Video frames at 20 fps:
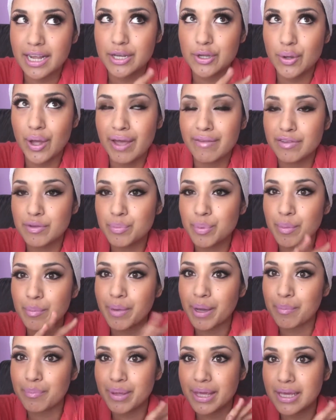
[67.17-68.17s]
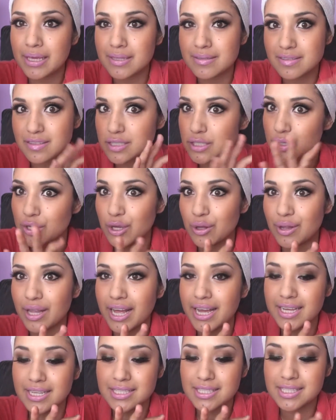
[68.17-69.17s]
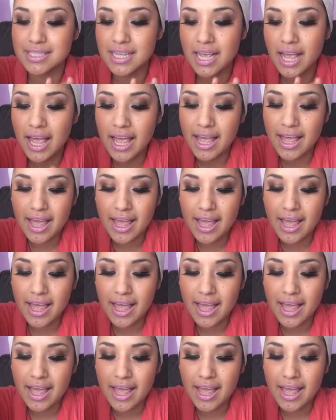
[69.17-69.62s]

I don't have to put my big studio lights.